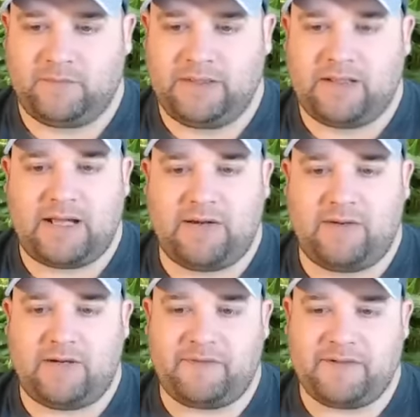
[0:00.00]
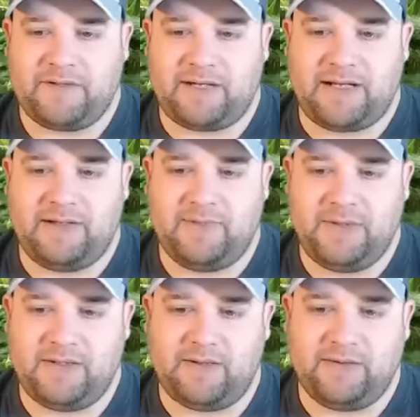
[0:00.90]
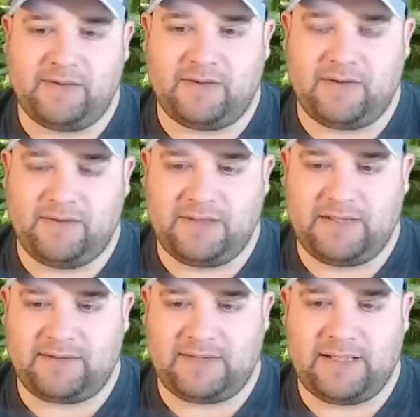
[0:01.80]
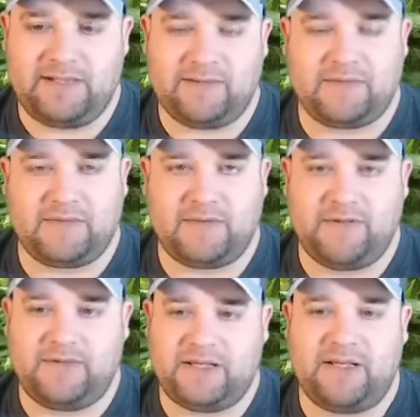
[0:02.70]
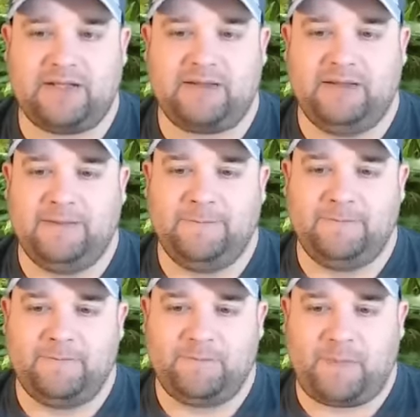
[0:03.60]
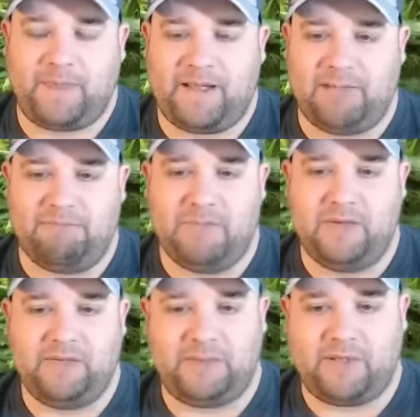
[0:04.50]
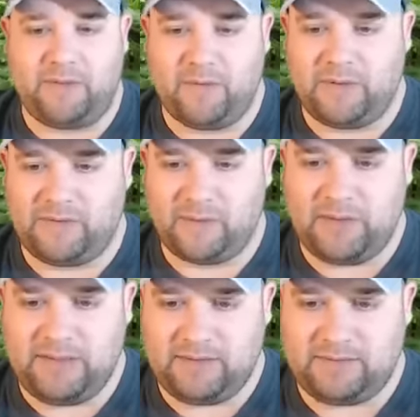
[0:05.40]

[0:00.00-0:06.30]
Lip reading: How often should iron be dosed in a low-tech tank? If it's low-tech, at most probably once a week.